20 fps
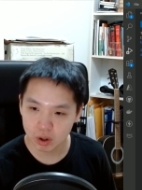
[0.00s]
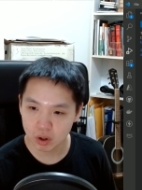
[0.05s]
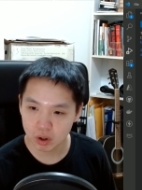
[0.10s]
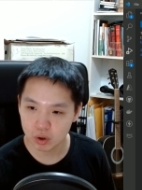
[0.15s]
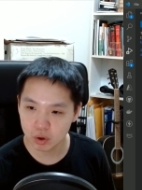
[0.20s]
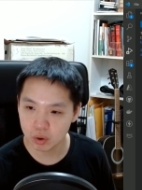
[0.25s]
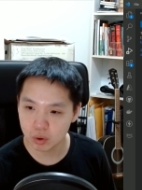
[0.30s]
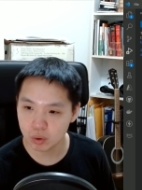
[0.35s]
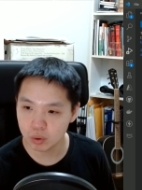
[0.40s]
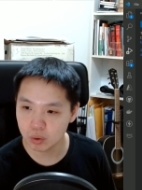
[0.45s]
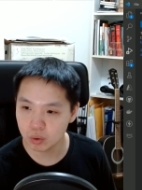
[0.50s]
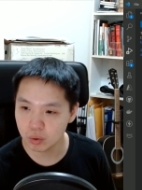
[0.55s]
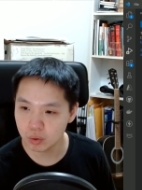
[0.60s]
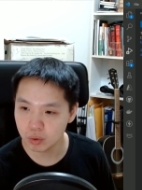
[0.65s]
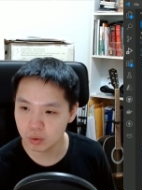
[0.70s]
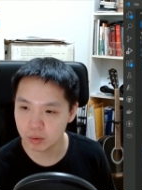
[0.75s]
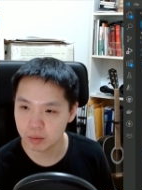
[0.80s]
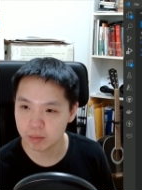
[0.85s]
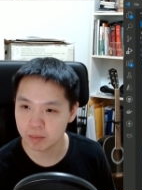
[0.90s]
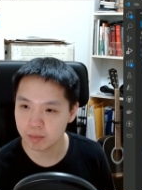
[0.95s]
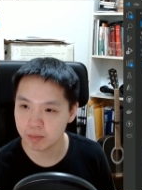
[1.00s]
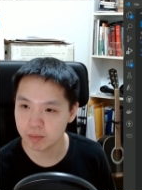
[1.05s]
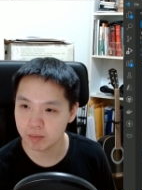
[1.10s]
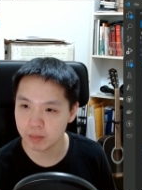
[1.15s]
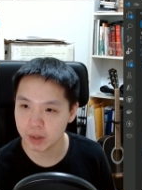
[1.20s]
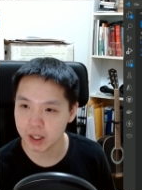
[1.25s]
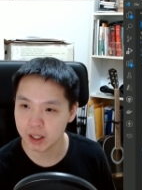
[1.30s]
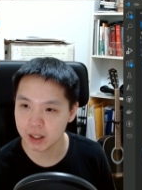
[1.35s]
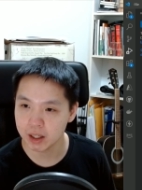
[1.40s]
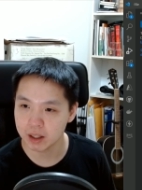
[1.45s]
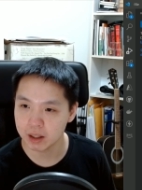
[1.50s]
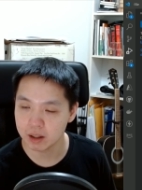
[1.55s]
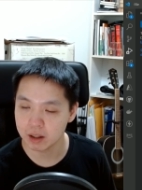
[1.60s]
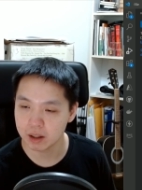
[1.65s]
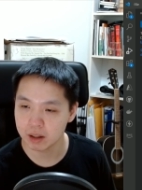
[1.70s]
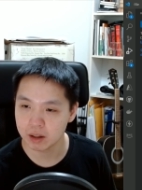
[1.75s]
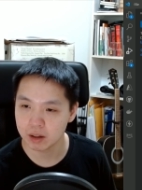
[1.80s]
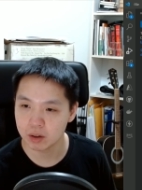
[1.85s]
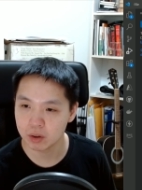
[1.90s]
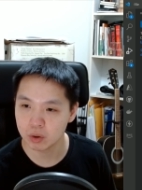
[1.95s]
who made,
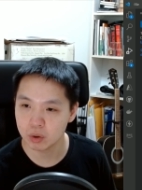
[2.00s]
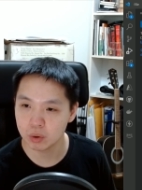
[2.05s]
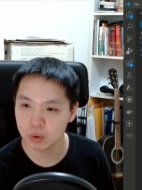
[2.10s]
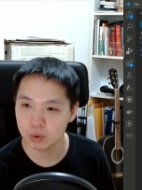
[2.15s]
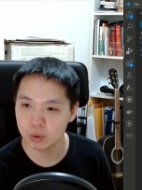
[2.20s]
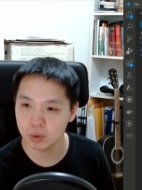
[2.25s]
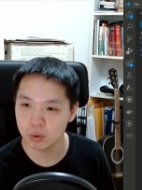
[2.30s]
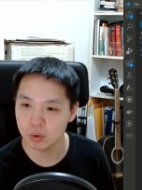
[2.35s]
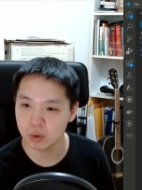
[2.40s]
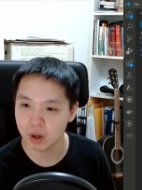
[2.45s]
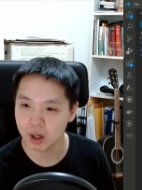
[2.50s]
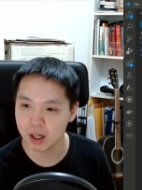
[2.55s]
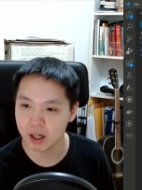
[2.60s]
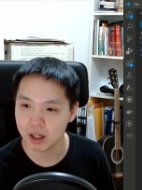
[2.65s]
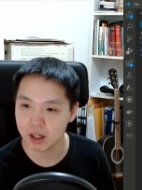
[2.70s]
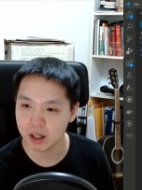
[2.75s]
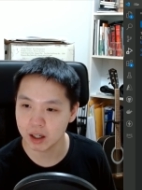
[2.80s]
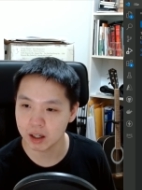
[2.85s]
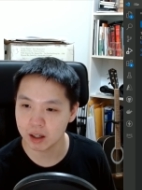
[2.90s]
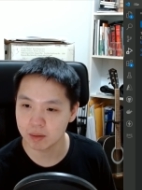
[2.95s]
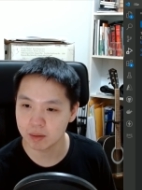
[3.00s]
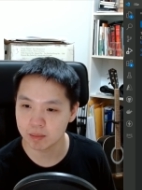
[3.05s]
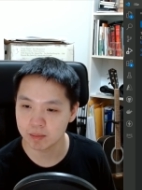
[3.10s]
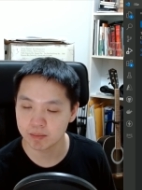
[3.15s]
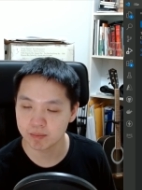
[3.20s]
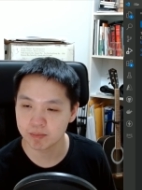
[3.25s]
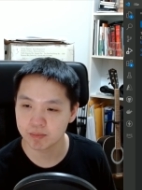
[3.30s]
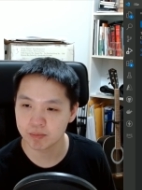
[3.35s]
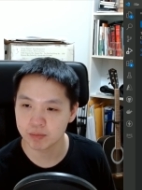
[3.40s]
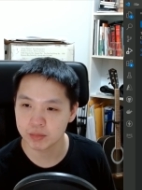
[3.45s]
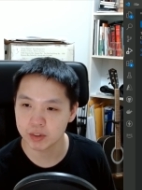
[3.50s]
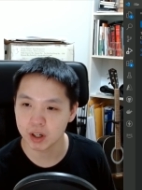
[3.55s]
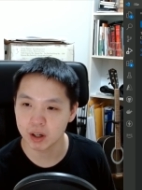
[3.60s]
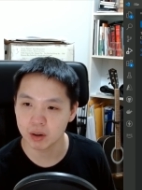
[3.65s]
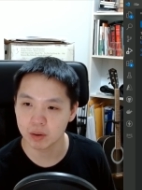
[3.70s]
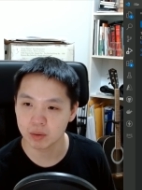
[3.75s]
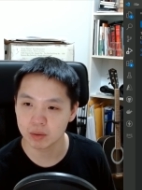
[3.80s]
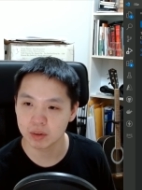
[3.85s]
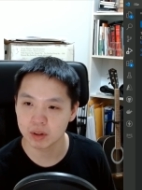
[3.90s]
who, uh, no,